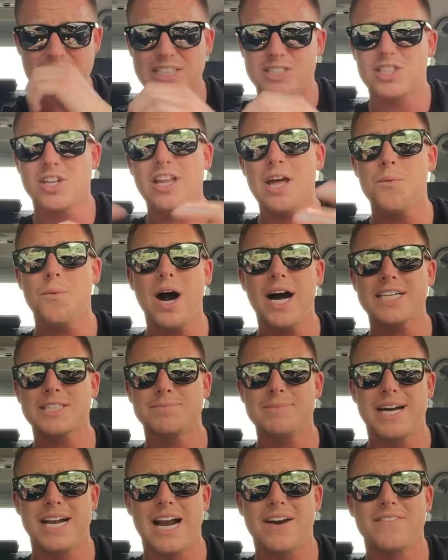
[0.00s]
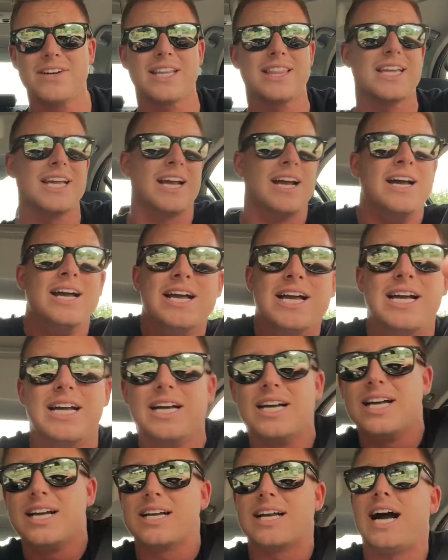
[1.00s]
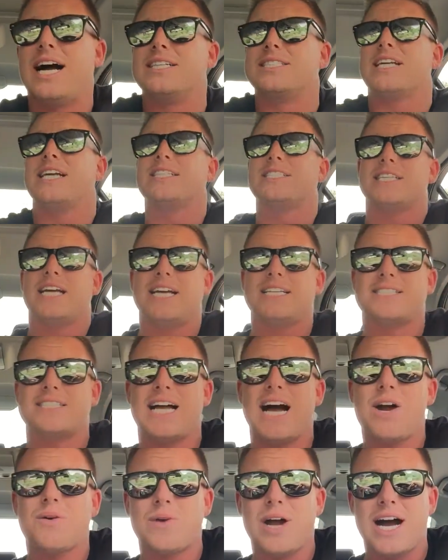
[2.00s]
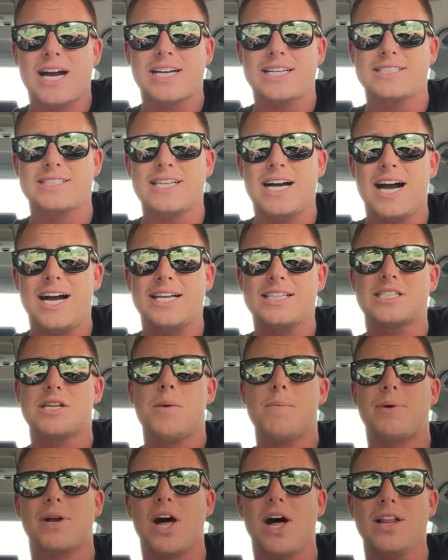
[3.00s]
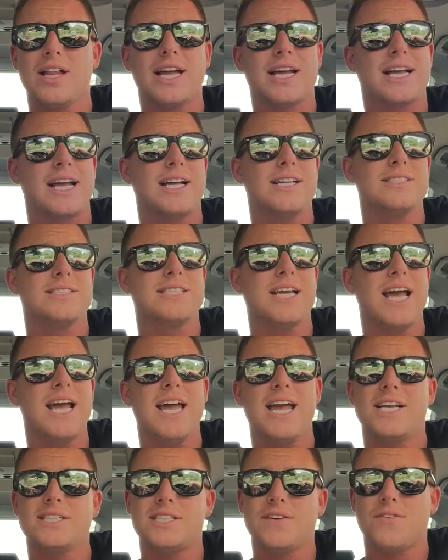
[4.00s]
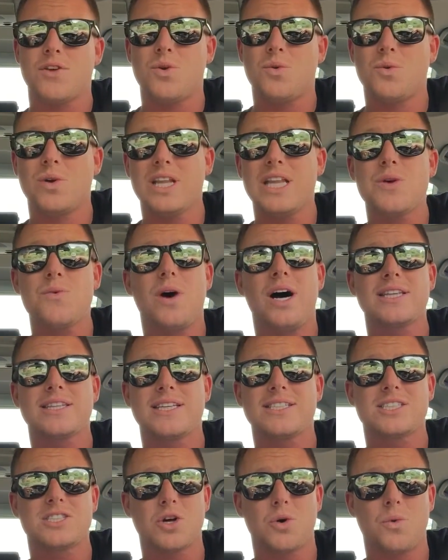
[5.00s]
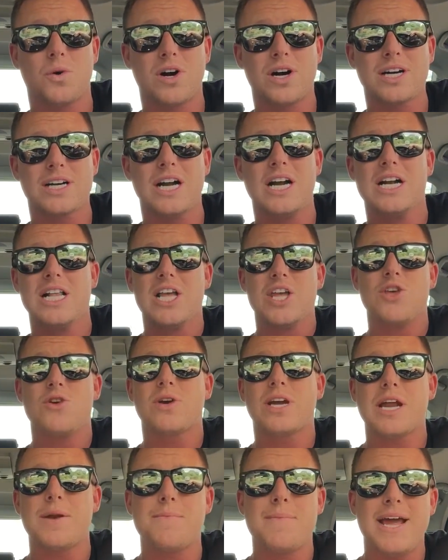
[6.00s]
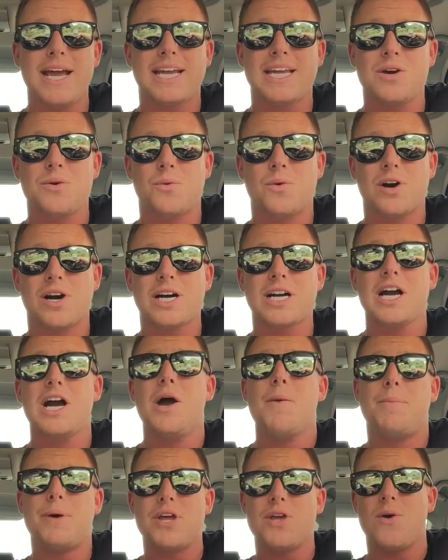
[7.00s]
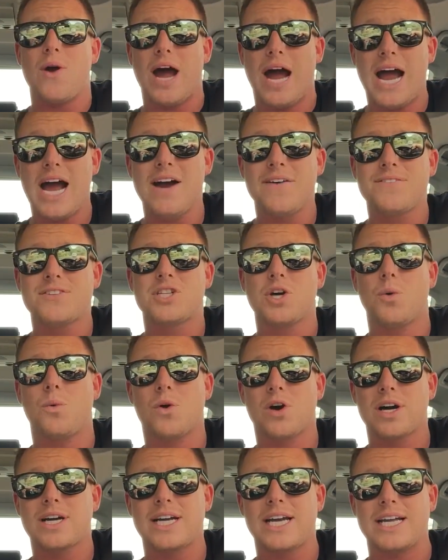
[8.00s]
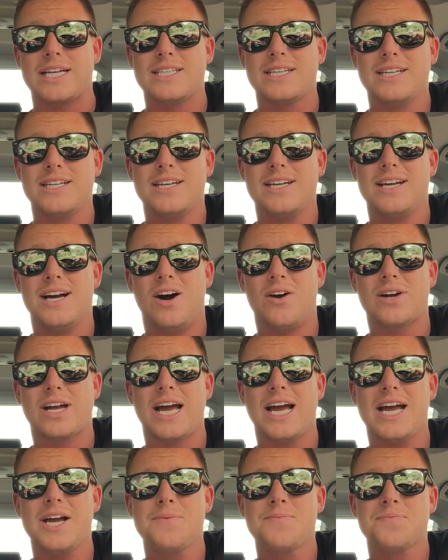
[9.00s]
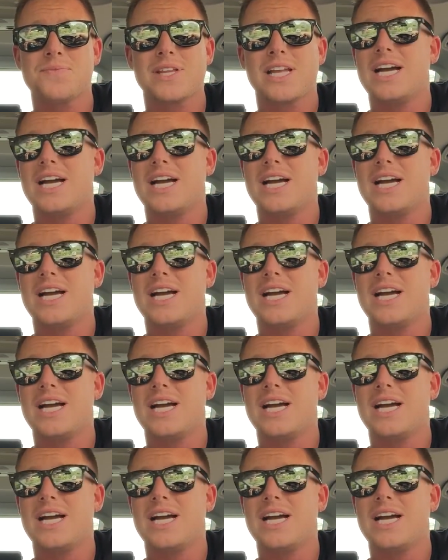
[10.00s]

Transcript: So they watch me on everything. Guys, it's not rocket science, but all I can say is if you really want this to work, you can make it work, but you have to work it, okay?